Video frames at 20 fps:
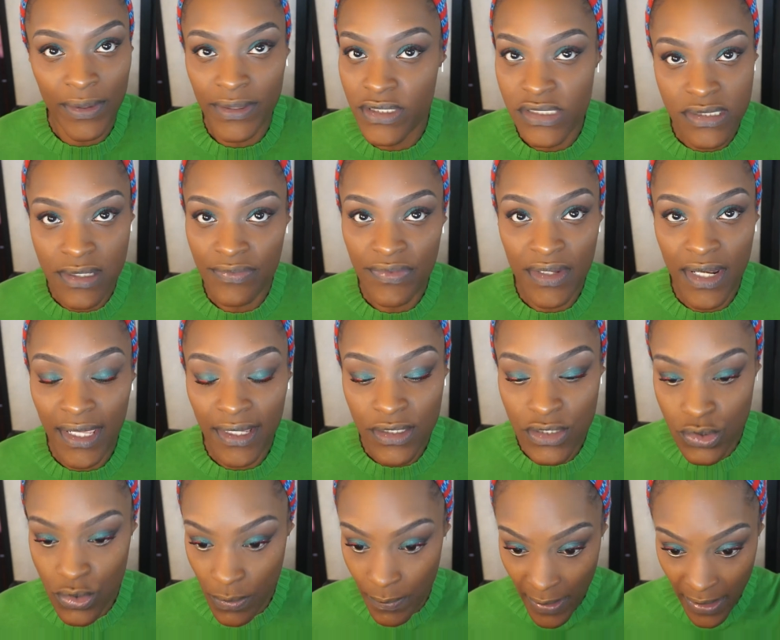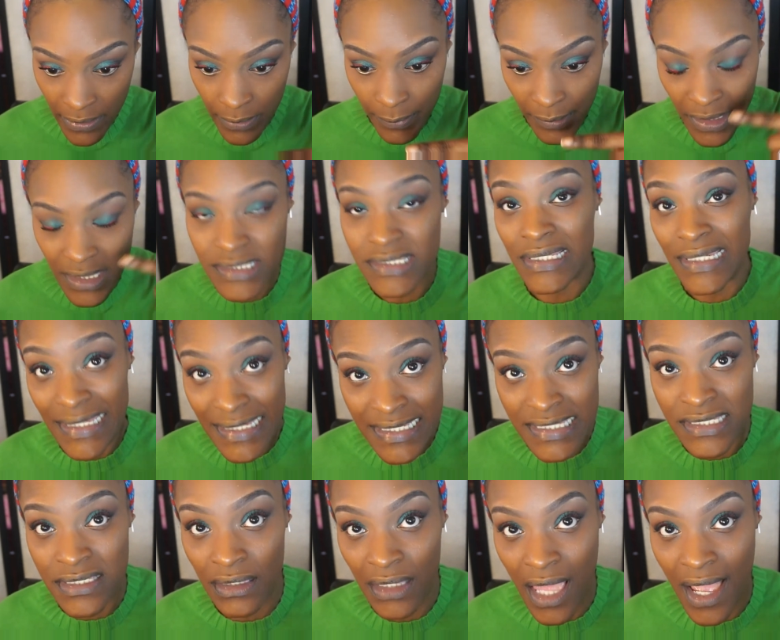There's nothing I can do about it because it
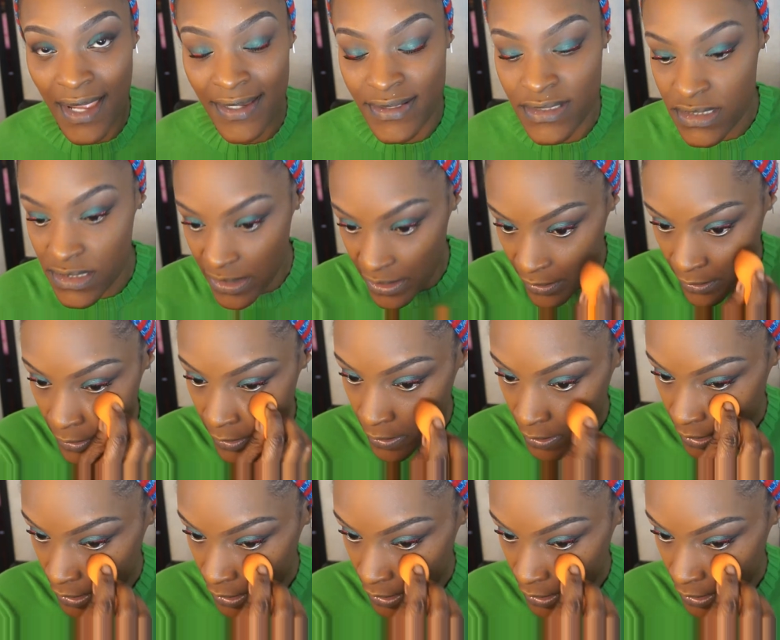is lines there.